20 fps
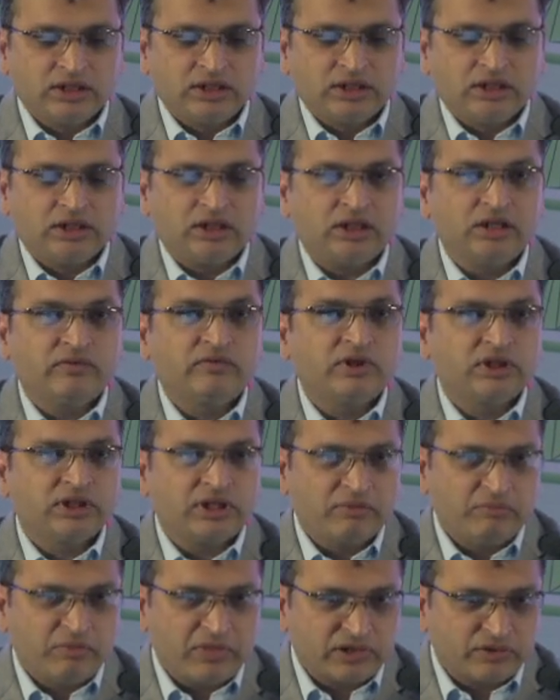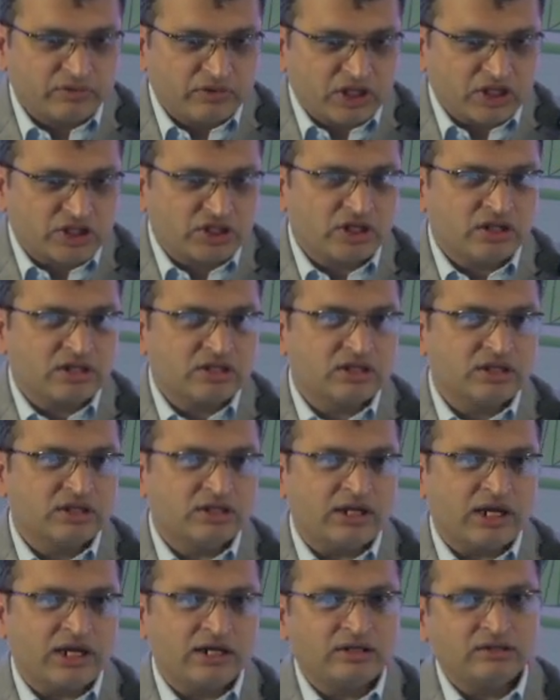Even they met with the surgeon
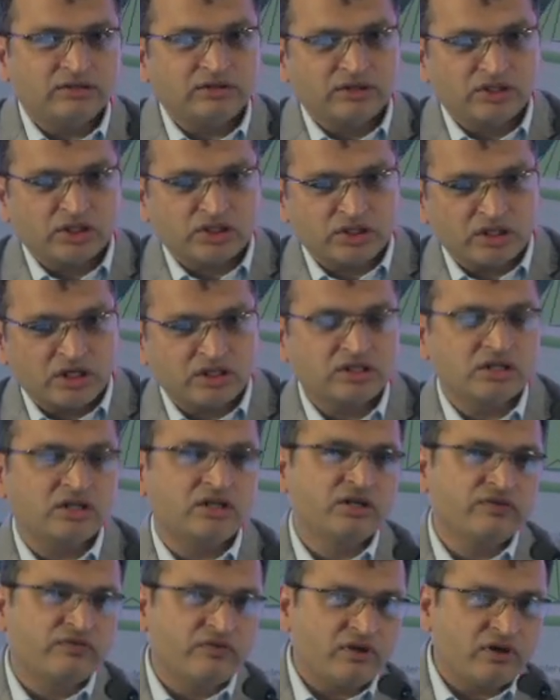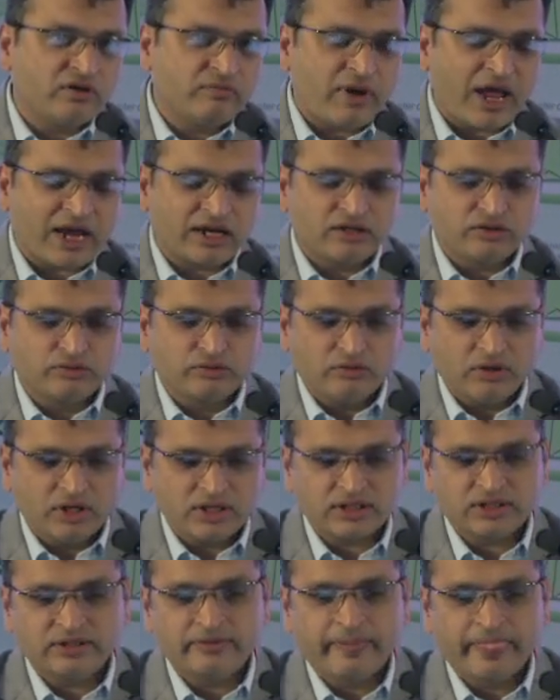and the surgeon referred back to
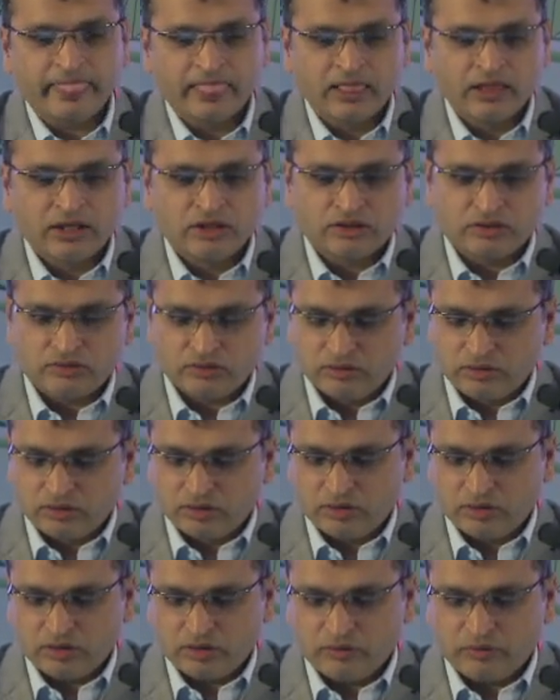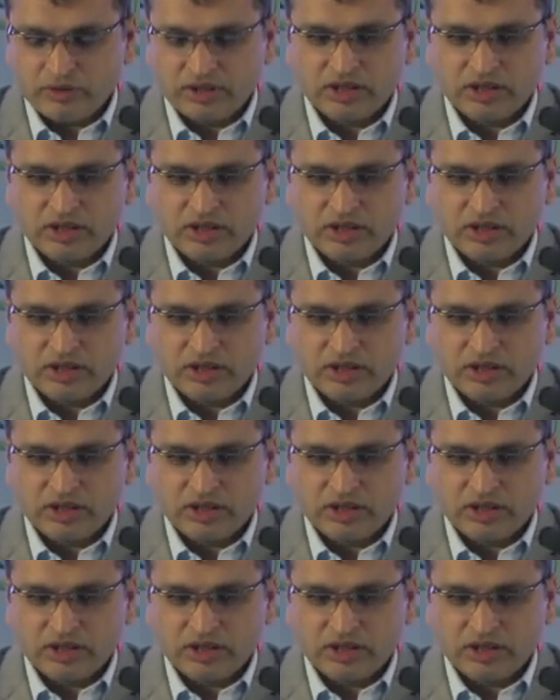us. So we did